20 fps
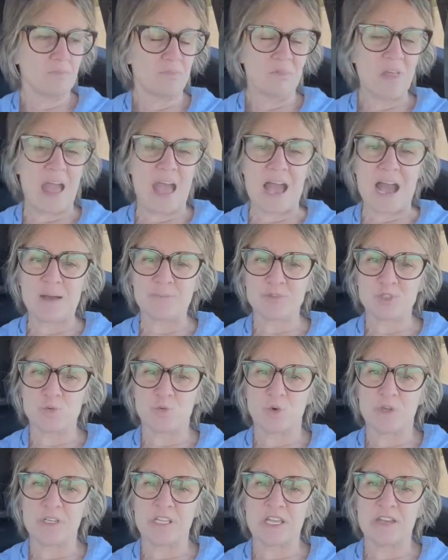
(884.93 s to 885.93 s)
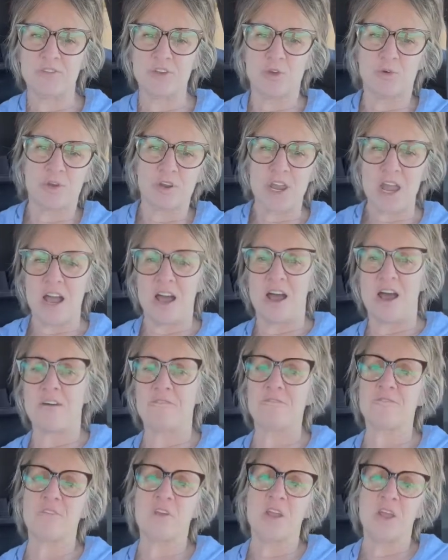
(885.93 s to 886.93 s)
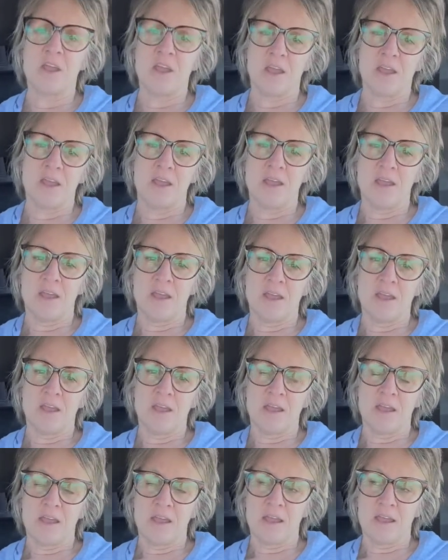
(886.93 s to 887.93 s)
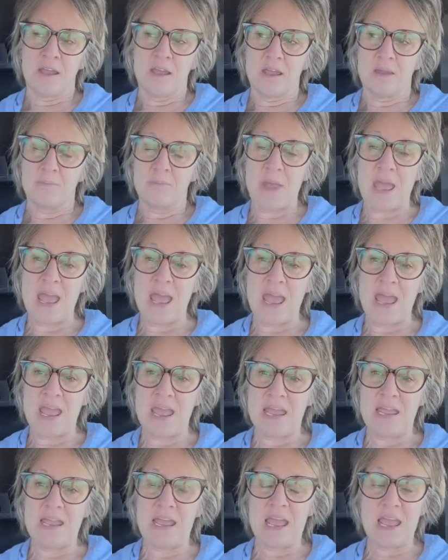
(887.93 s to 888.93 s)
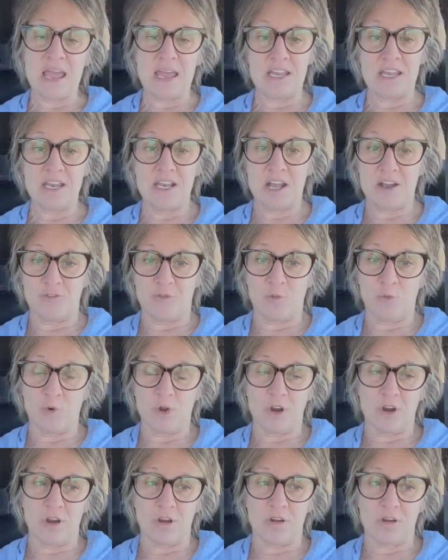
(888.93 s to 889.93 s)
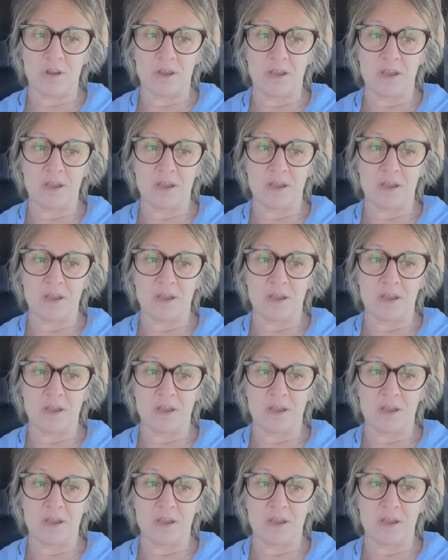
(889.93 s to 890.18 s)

apps would give you enough pay and enough work